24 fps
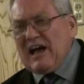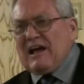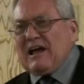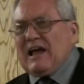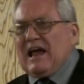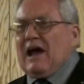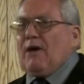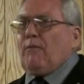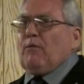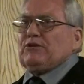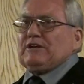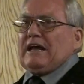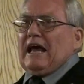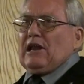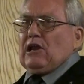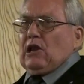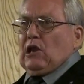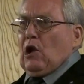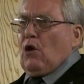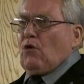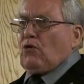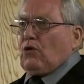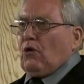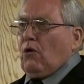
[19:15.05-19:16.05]
It was a
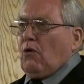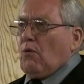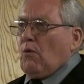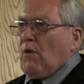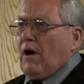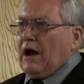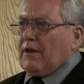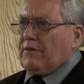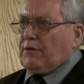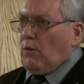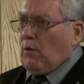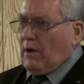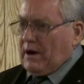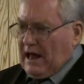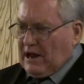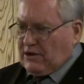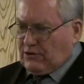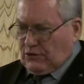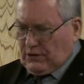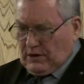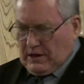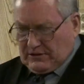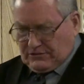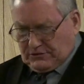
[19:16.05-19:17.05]
local one, the one I
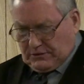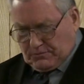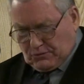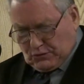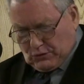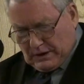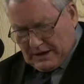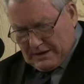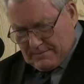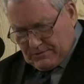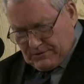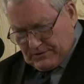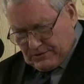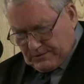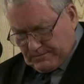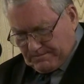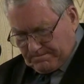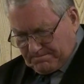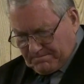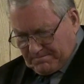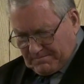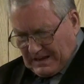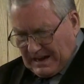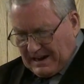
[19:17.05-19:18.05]
do not subscribe to.
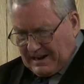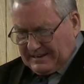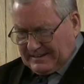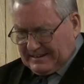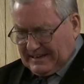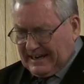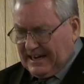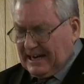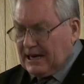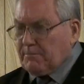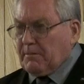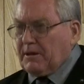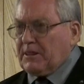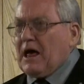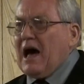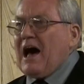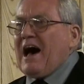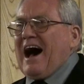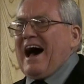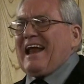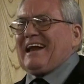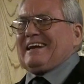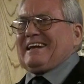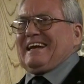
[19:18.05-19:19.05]
I
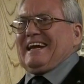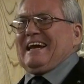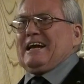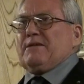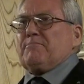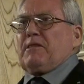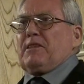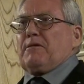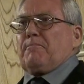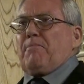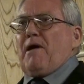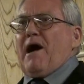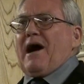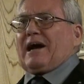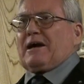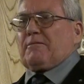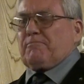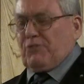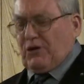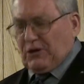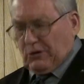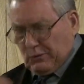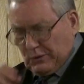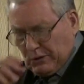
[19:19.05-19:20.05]
like to hit him in the
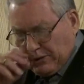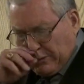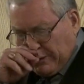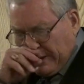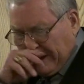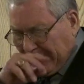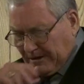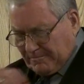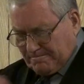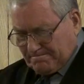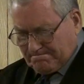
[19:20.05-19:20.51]
pocketbook real quick.